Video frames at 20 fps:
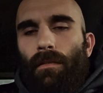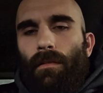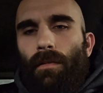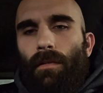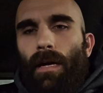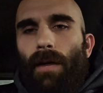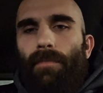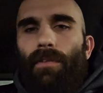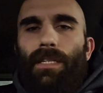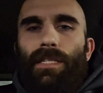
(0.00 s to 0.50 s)

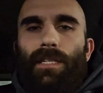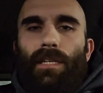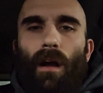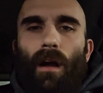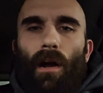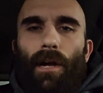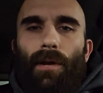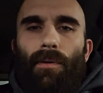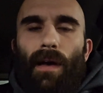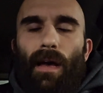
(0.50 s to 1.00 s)
Every
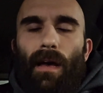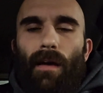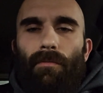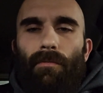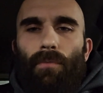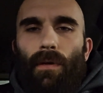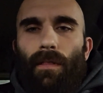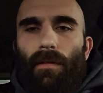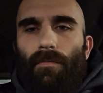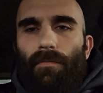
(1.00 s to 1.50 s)
scar you have,
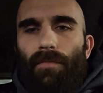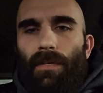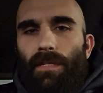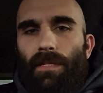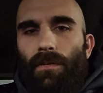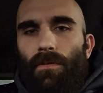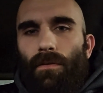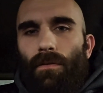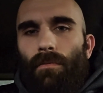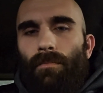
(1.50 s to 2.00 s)
whether
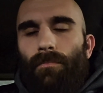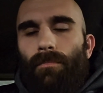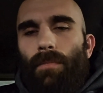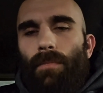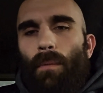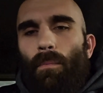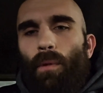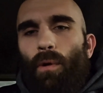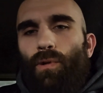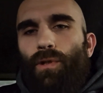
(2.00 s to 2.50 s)
physical,
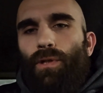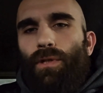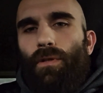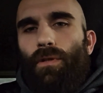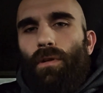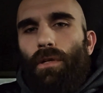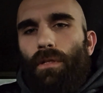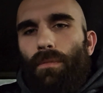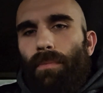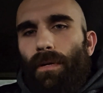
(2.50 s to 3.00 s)
emotional,
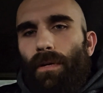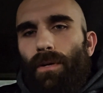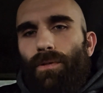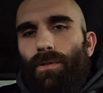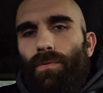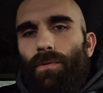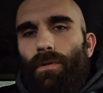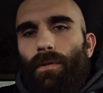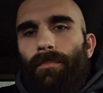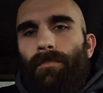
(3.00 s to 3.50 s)
or
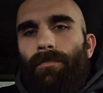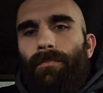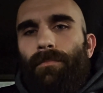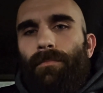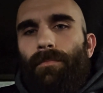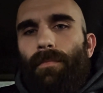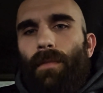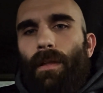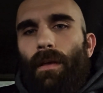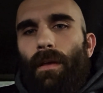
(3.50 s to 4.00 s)
spiritual,
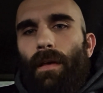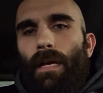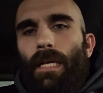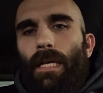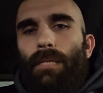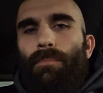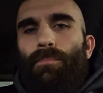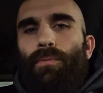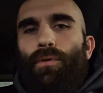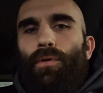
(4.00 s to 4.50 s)

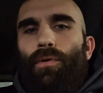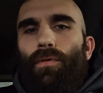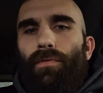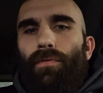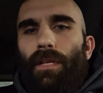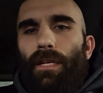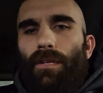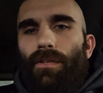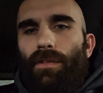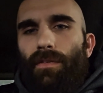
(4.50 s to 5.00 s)
is proof
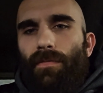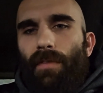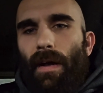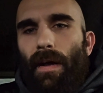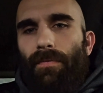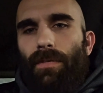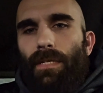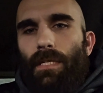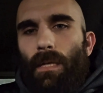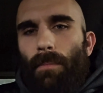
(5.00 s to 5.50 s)
that you
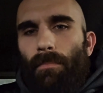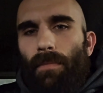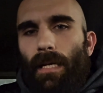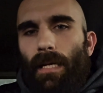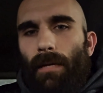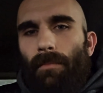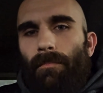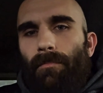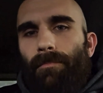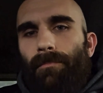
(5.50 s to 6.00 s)
survived
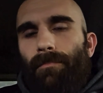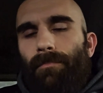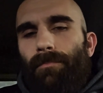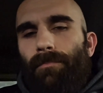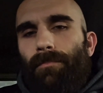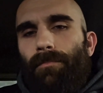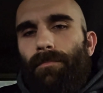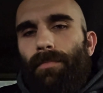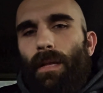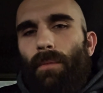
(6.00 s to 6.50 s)
something
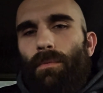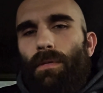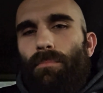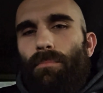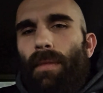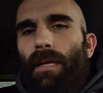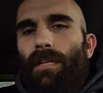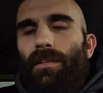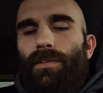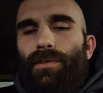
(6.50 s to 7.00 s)
that was
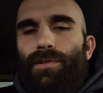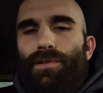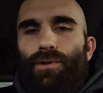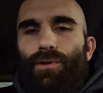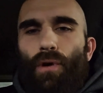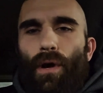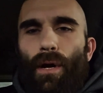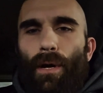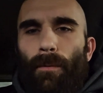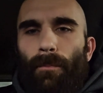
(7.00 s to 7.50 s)
meant to
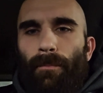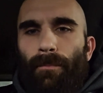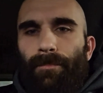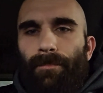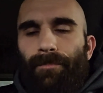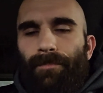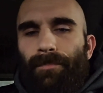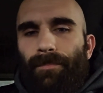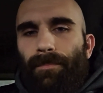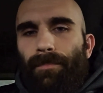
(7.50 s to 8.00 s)
destroy you.
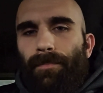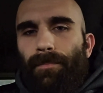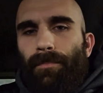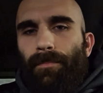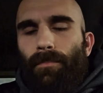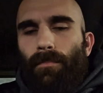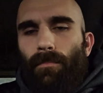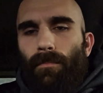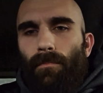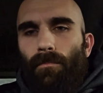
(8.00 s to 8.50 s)

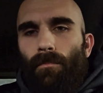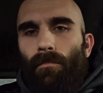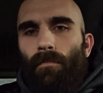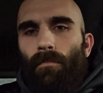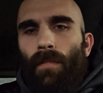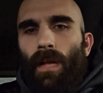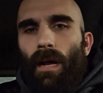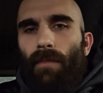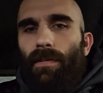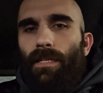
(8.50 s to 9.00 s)

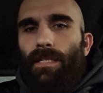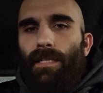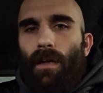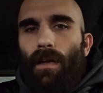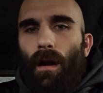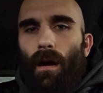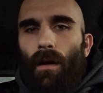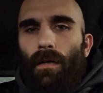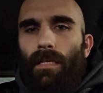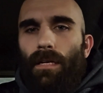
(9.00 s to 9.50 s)
Every
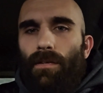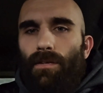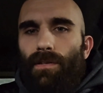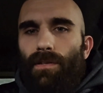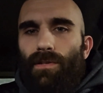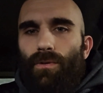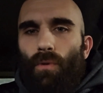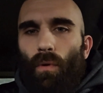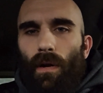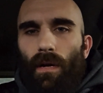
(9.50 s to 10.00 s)
scar tells a
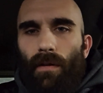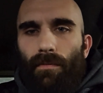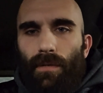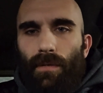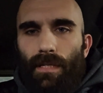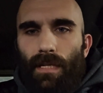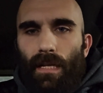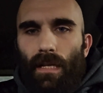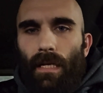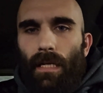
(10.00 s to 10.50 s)
story of
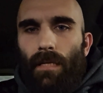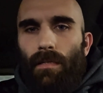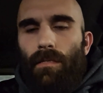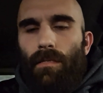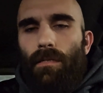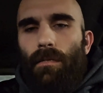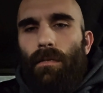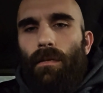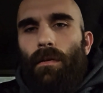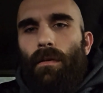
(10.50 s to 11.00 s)

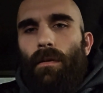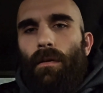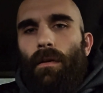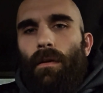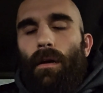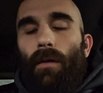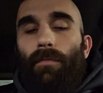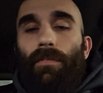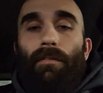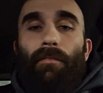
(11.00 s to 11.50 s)
resilience,
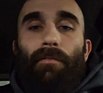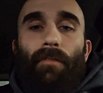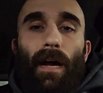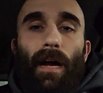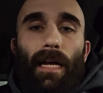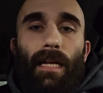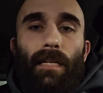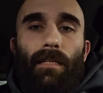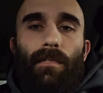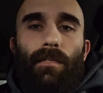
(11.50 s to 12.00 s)
of
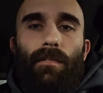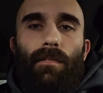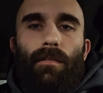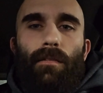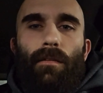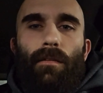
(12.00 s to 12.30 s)
defiance,